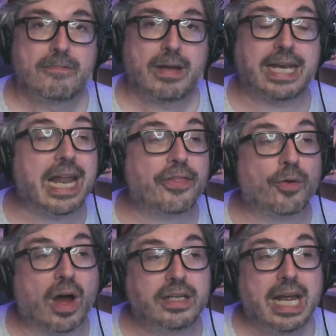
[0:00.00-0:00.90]
And now they're
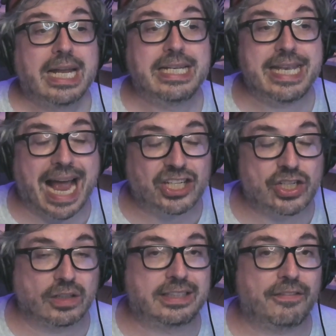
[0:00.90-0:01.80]
on
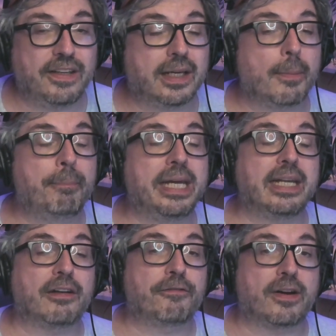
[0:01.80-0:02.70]
national TV
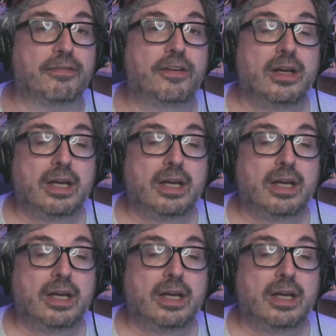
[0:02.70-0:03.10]
competing in front